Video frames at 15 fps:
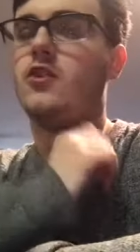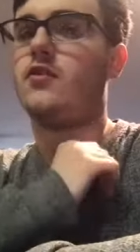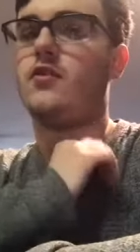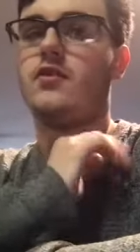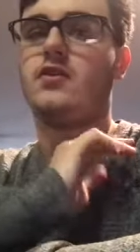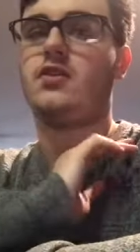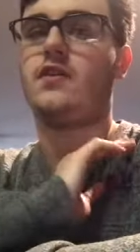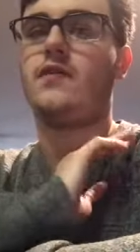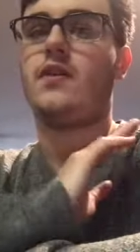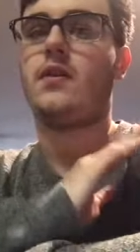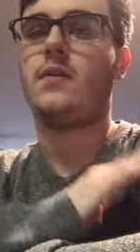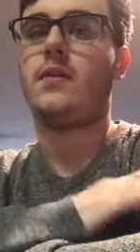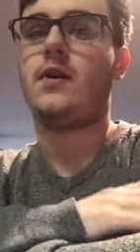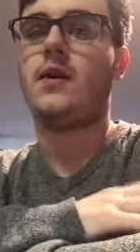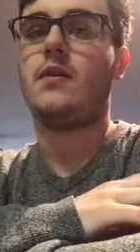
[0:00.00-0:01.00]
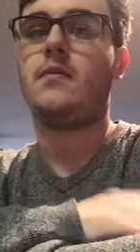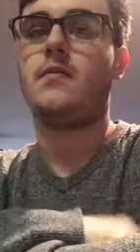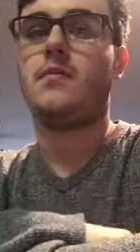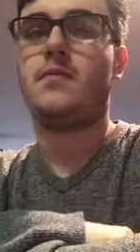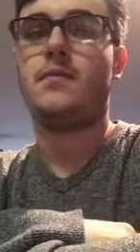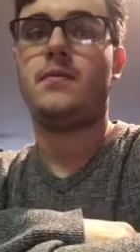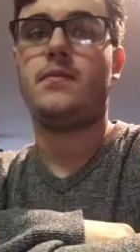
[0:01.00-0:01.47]
Other stuff like that.
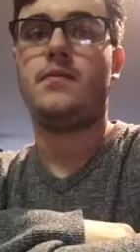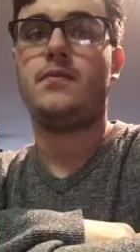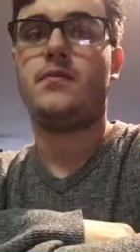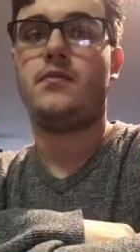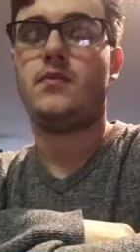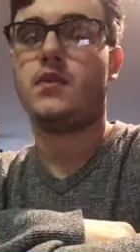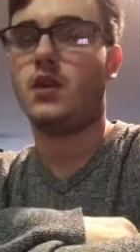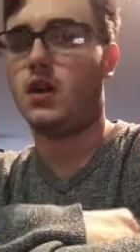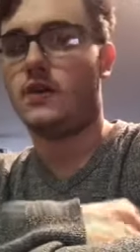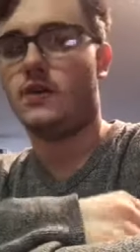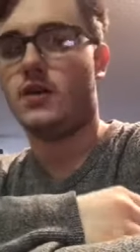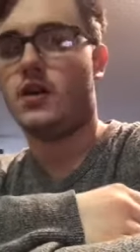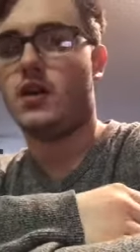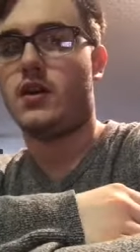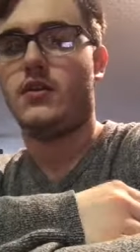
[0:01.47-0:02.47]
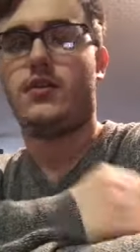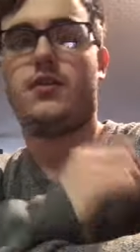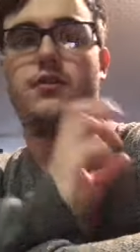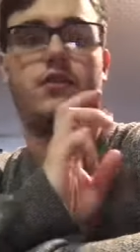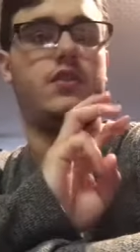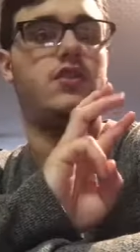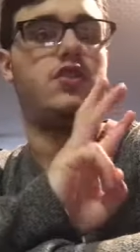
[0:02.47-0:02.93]
I even got
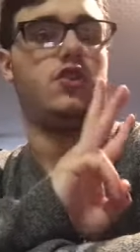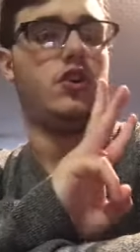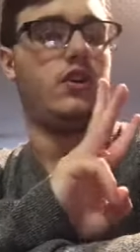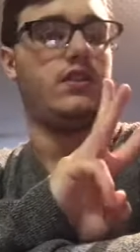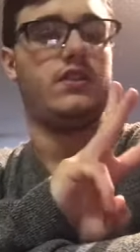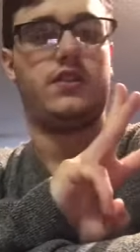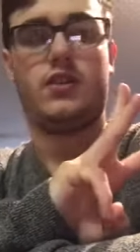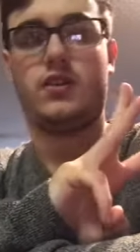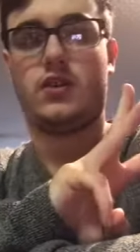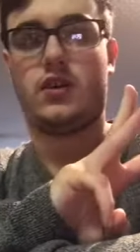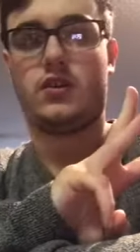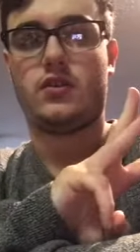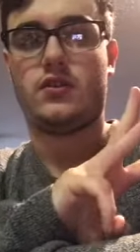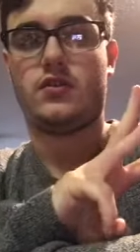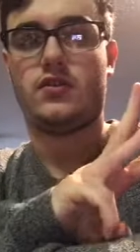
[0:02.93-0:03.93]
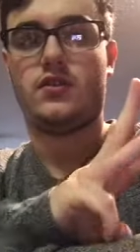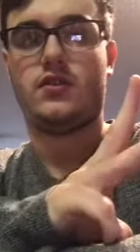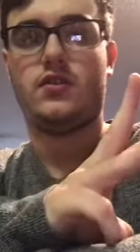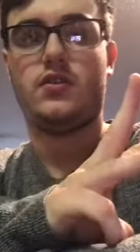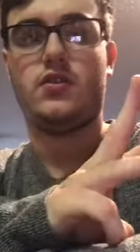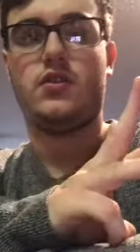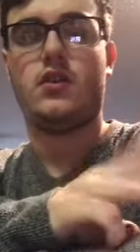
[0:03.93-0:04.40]
three shots of the doctors.
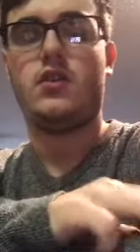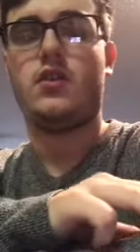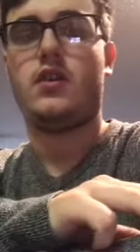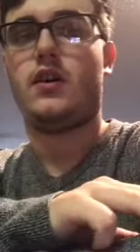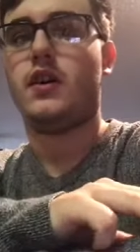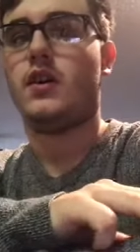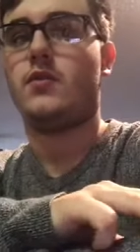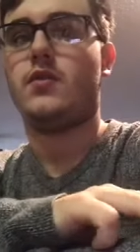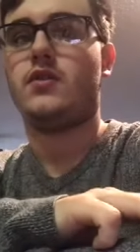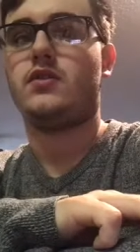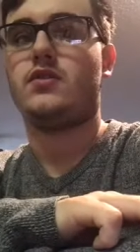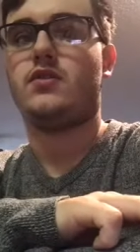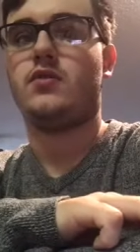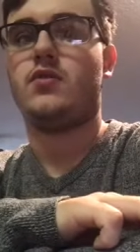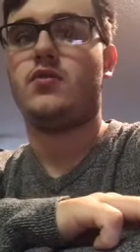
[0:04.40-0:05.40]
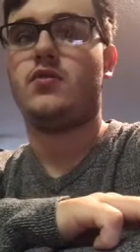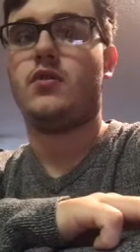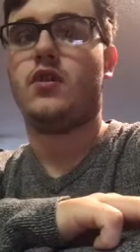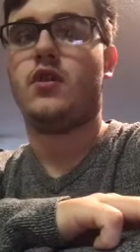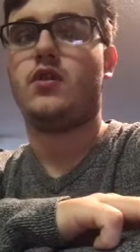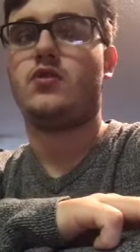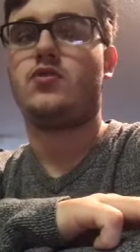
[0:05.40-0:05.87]
I went to
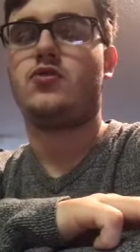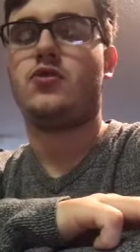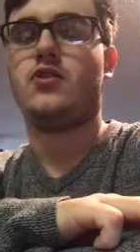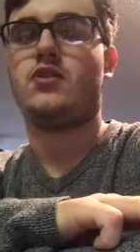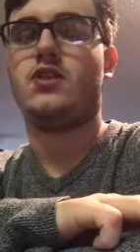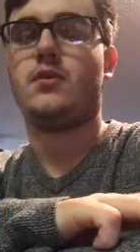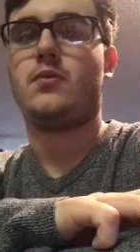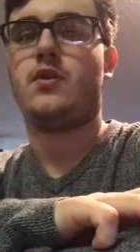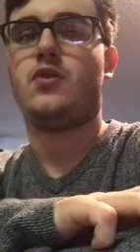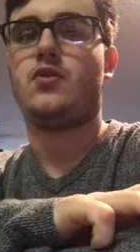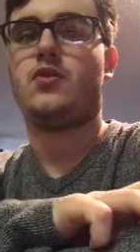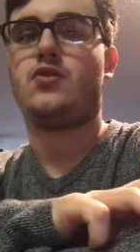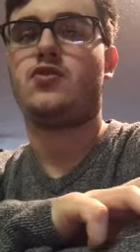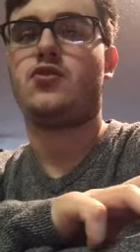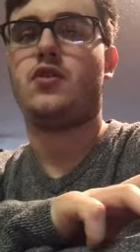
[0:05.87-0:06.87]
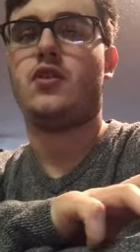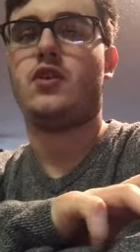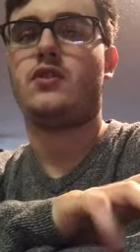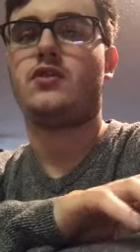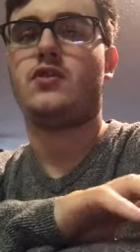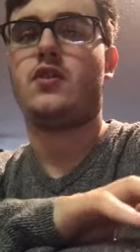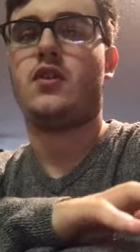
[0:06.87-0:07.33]
a Trans Siberian Orchestra
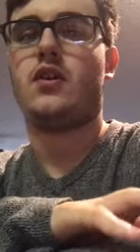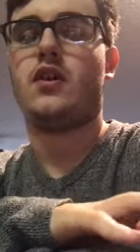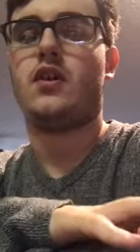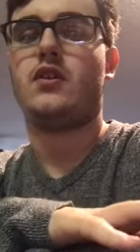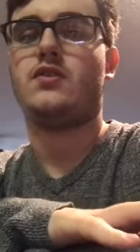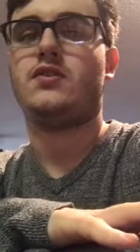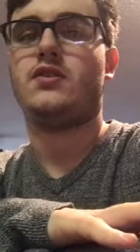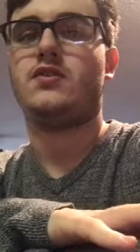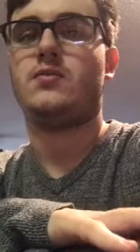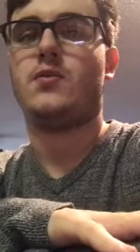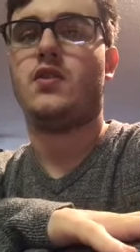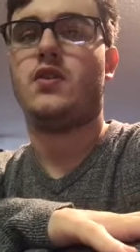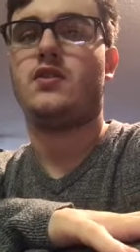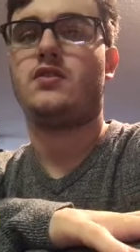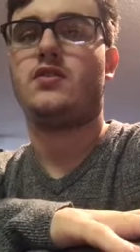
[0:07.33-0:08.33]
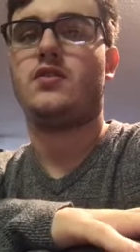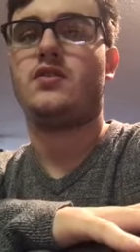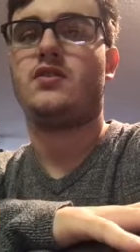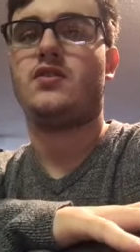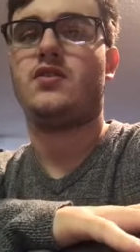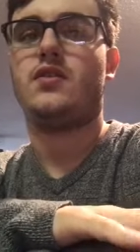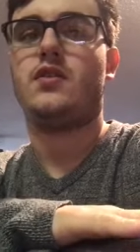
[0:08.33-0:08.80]
concert. I saw some
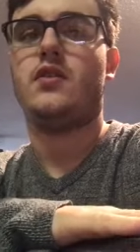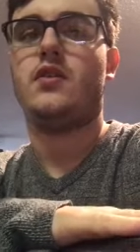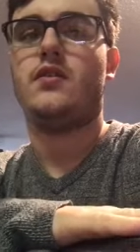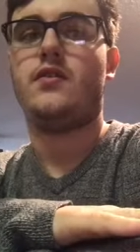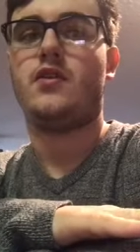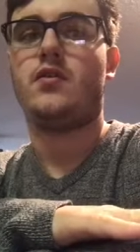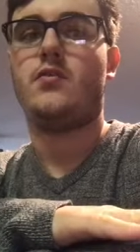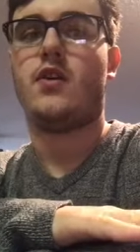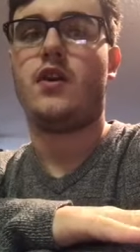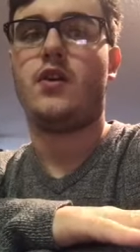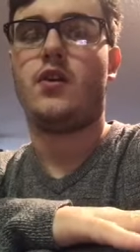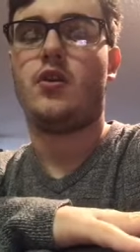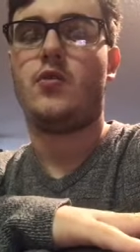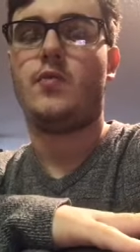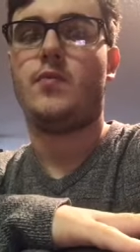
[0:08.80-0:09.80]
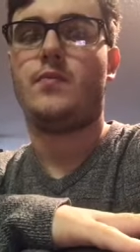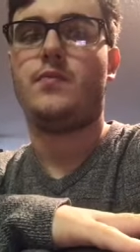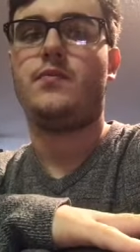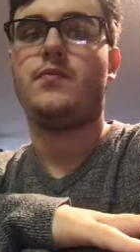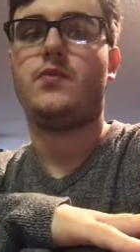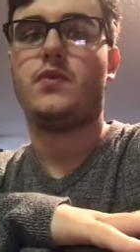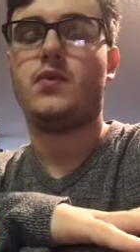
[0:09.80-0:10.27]
concerts near my home.
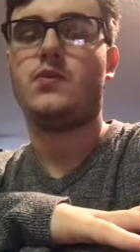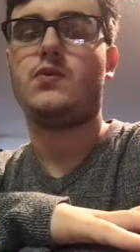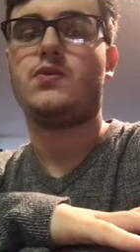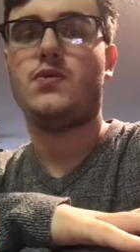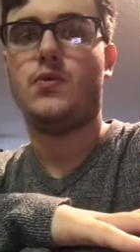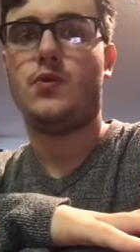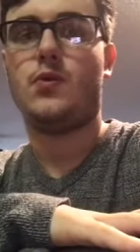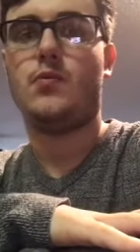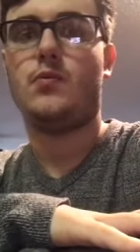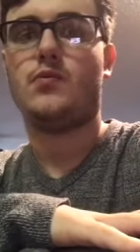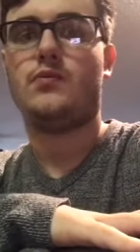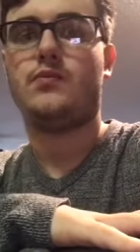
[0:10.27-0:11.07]
It was cool.